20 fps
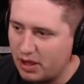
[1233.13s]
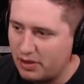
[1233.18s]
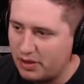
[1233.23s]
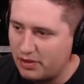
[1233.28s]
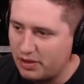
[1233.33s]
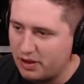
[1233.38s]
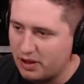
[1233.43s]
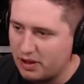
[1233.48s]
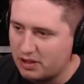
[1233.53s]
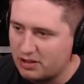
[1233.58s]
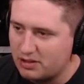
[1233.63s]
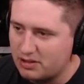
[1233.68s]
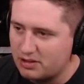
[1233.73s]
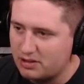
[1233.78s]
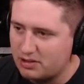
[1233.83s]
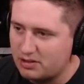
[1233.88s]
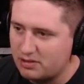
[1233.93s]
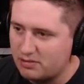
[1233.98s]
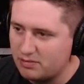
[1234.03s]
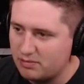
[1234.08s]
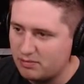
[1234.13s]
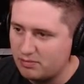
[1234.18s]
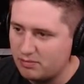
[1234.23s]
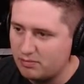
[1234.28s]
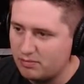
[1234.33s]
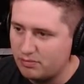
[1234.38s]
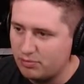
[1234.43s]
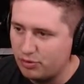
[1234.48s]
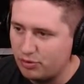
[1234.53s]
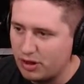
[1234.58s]
I think it's
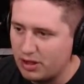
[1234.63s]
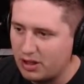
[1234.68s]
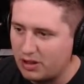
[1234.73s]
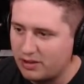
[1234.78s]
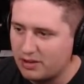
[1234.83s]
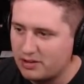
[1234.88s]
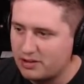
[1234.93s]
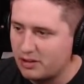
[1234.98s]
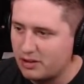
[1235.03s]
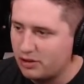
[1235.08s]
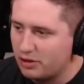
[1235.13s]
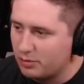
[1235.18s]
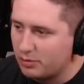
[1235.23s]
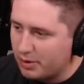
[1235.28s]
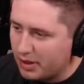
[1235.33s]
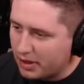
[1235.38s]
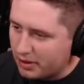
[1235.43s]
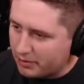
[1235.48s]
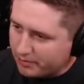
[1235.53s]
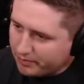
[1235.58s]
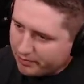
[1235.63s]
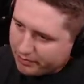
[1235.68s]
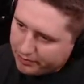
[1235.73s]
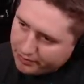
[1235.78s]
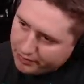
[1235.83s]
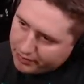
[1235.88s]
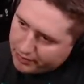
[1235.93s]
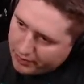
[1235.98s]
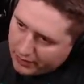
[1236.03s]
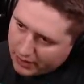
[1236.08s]
breaking this a little bit.
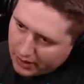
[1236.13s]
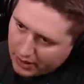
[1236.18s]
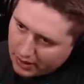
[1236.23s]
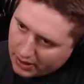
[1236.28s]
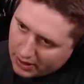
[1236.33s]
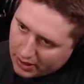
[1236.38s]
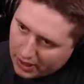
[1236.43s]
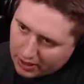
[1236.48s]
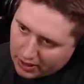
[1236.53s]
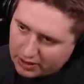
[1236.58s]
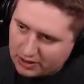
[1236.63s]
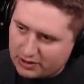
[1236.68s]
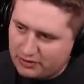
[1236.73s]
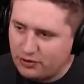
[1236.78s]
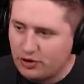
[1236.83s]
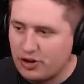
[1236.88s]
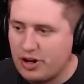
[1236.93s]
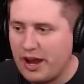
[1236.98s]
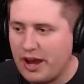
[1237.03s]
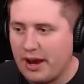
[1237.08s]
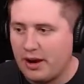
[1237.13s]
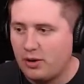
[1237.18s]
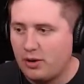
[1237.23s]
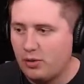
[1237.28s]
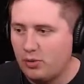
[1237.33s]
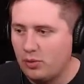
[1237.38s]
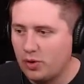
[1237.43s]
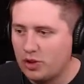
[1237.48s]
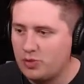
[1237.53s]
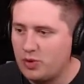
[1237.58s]
At least for
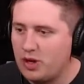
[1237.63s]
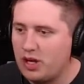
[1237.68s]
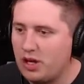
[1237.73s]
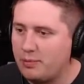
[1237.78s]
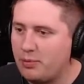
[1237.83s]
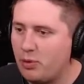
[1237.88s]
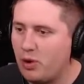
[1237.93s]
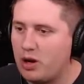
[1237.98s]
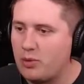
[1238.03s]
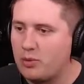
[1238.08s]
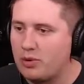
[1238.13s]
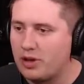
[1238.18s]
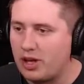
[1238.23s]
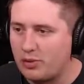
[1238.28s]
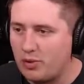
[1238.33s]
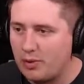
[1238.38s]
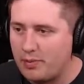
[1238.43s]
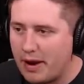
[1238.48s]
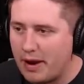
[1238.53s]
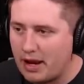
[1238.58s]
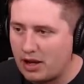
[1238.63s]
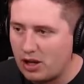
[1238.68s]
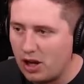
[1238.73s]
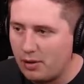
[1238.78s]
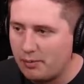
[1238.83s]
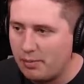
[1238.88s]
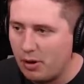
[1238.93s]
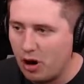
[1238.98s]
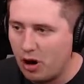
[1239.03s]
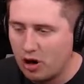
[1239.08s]
now. Once we hit a point where like we're back
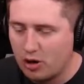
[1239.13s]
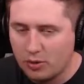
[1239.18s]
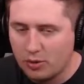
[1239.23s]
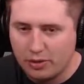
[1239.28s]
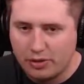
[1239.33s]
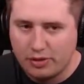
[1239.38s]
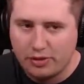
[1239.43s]
on par